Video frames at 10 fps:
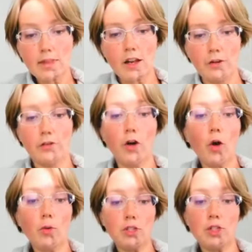
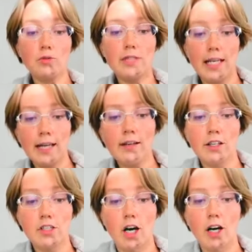So today I'm going
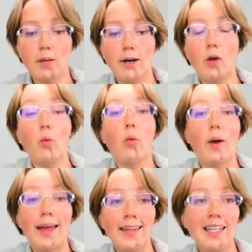to talk about
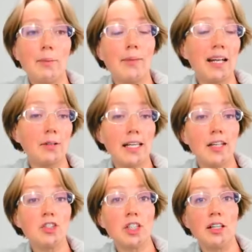when
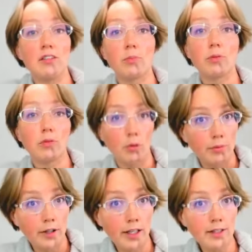meditation is
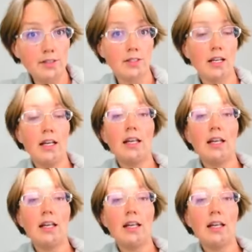appropriate,